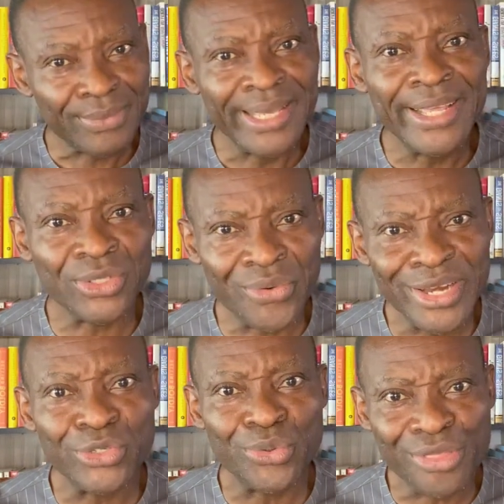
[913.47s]
is
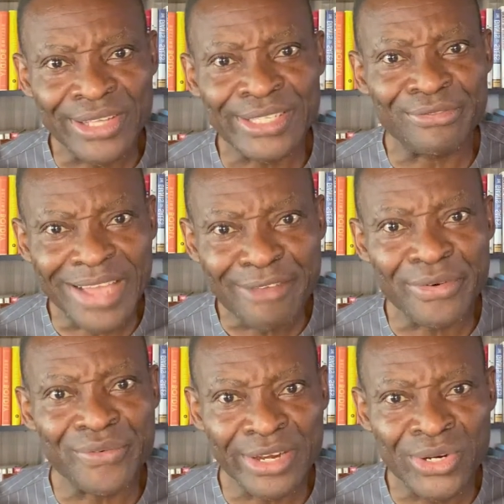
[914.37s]
already
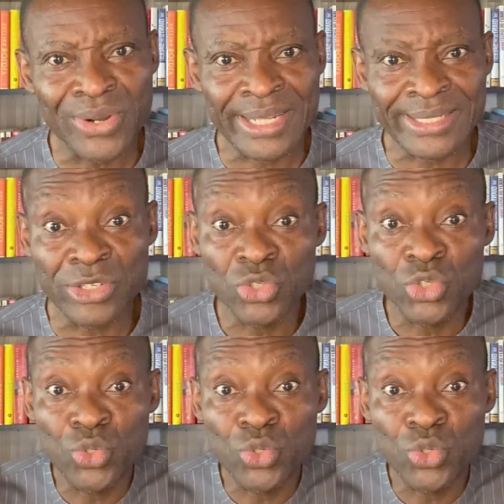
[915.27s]
$2,500 that you'd